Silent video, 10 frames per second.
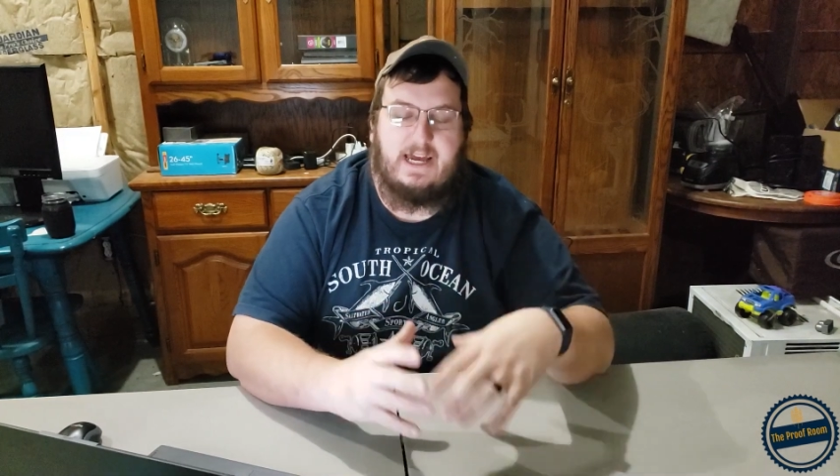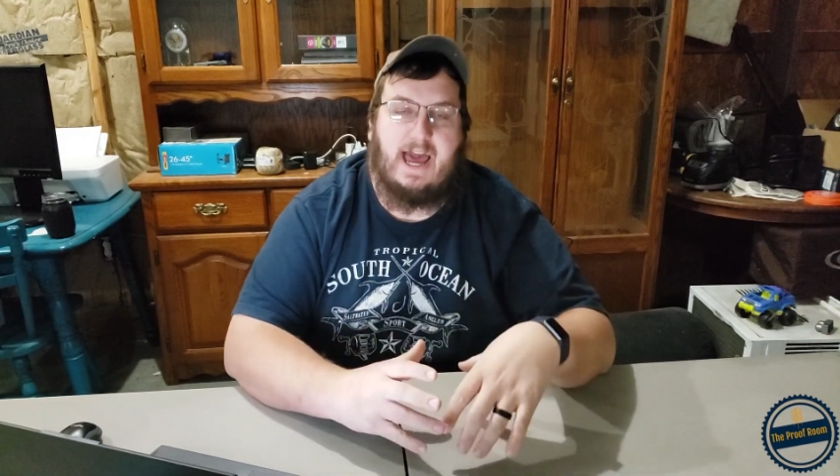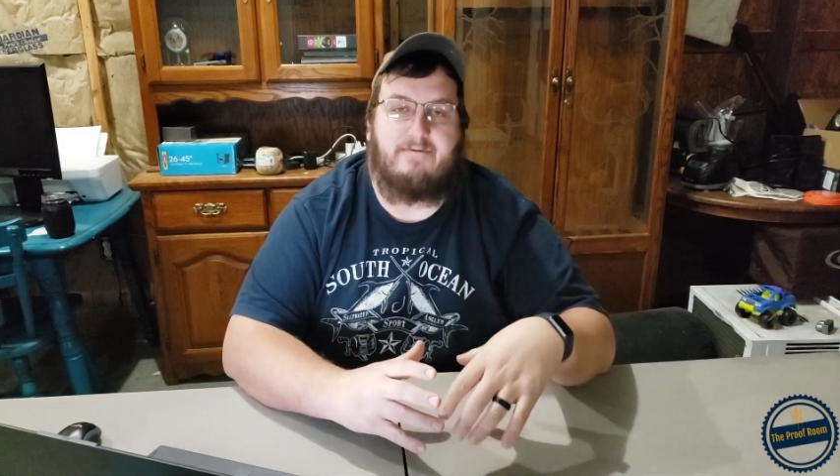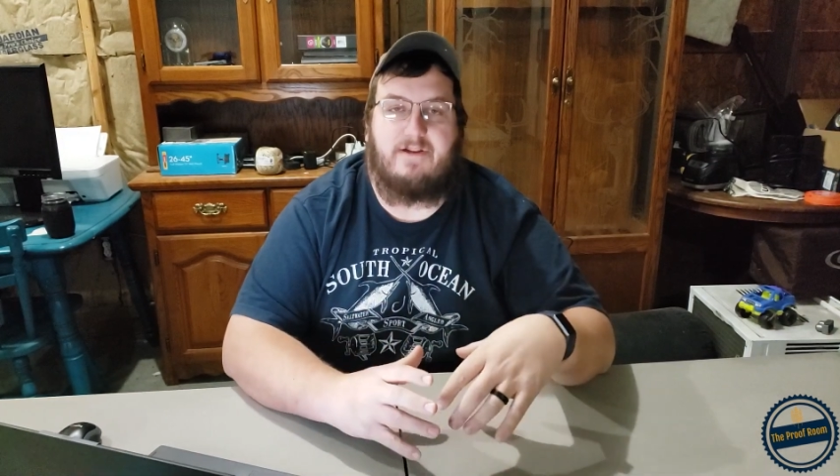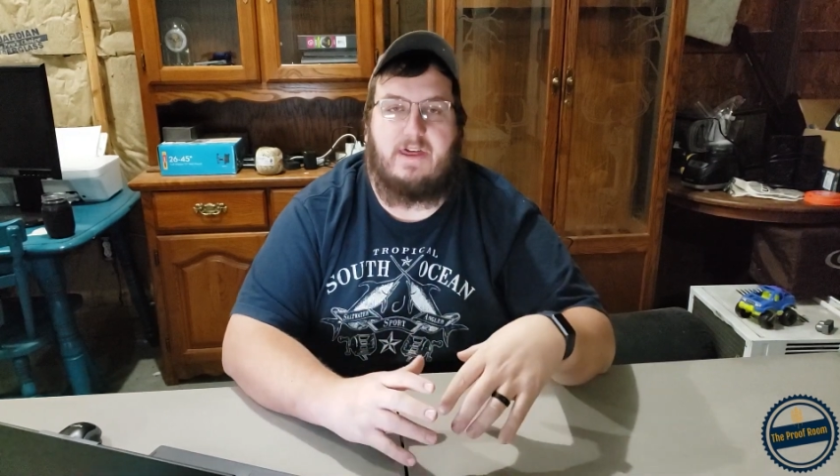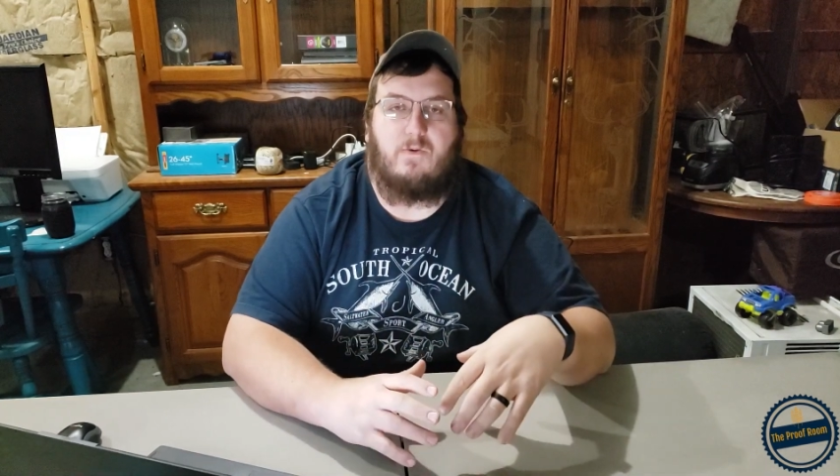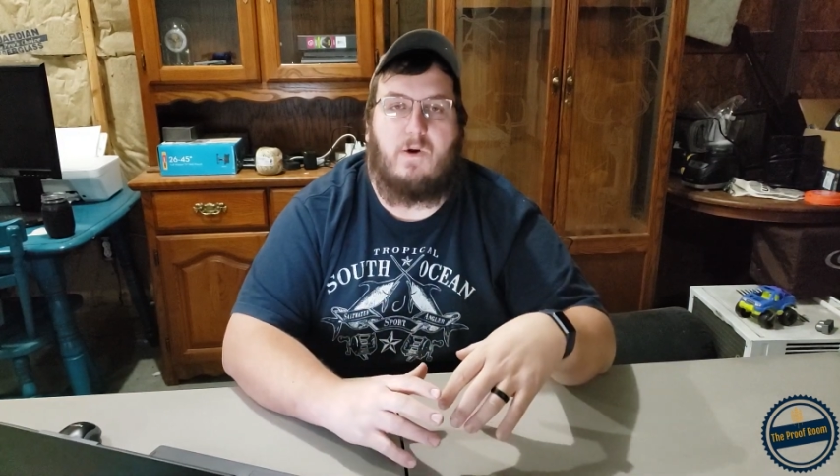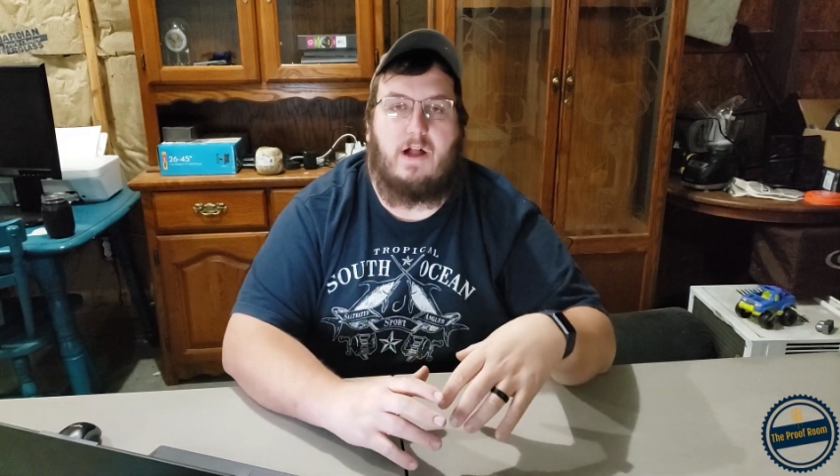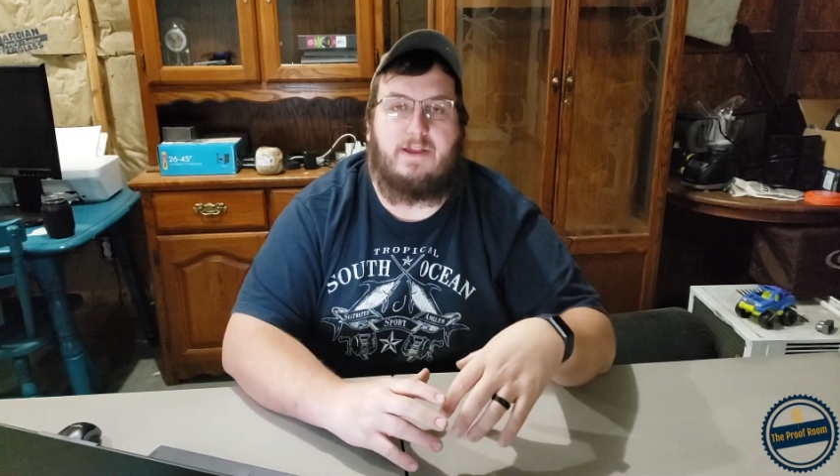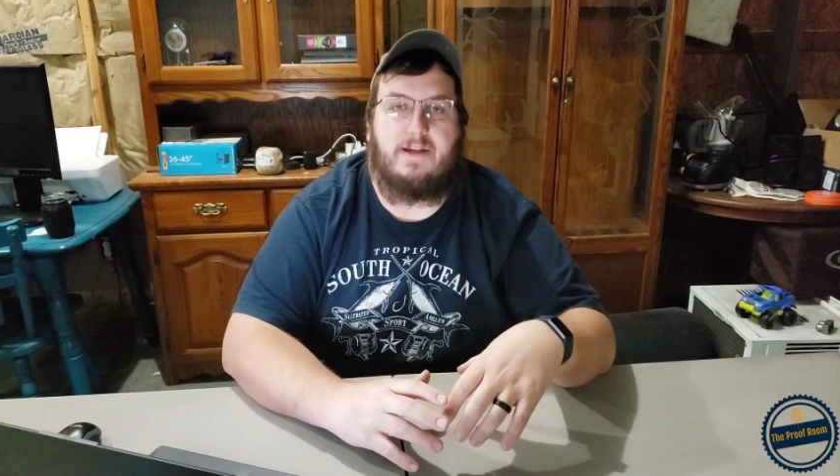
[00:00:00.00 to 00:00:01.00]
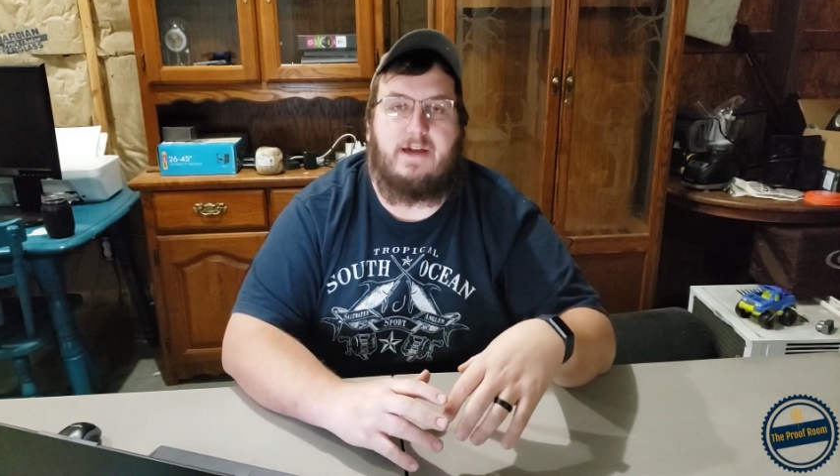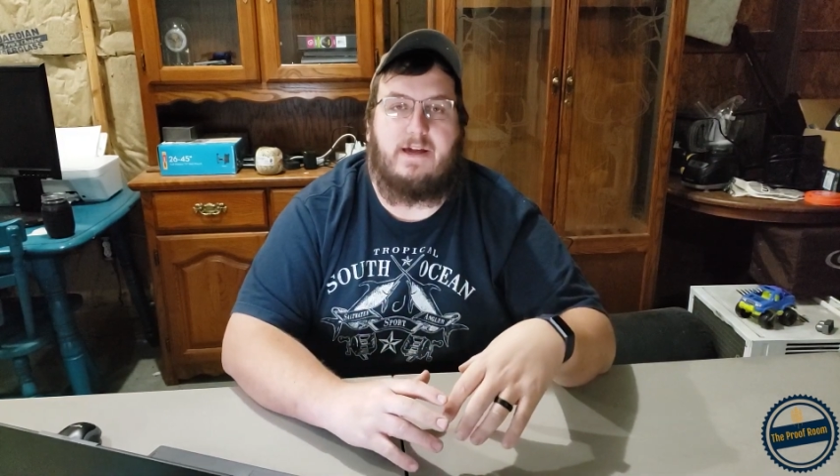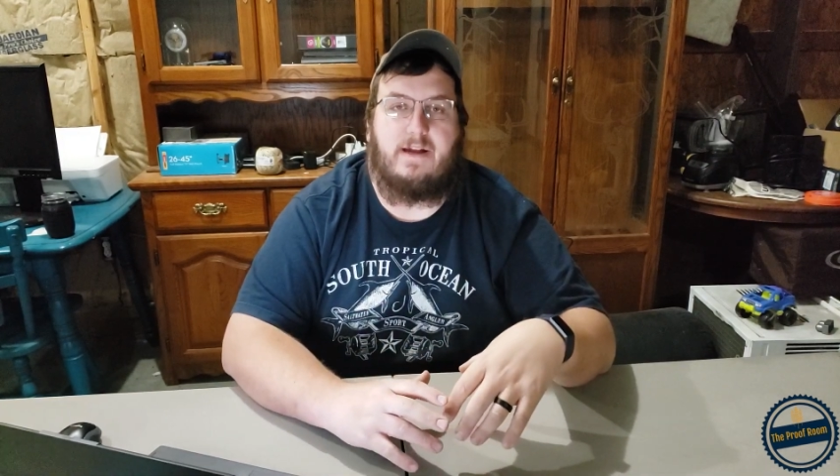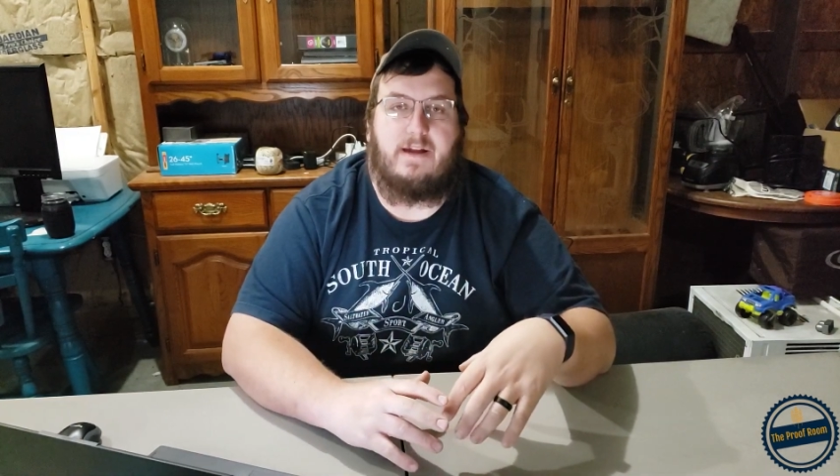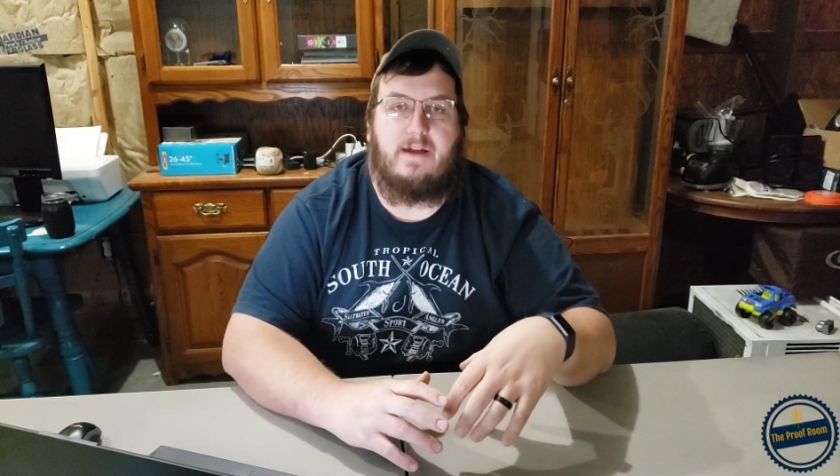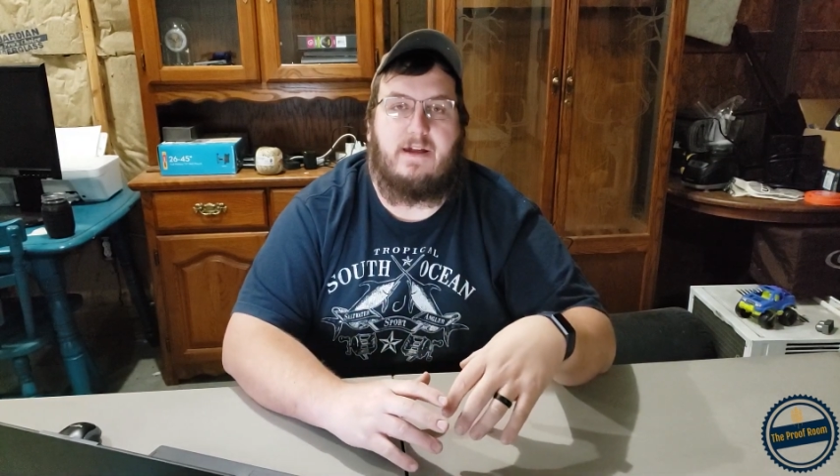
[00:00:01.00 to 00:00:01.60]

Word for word: everything welded in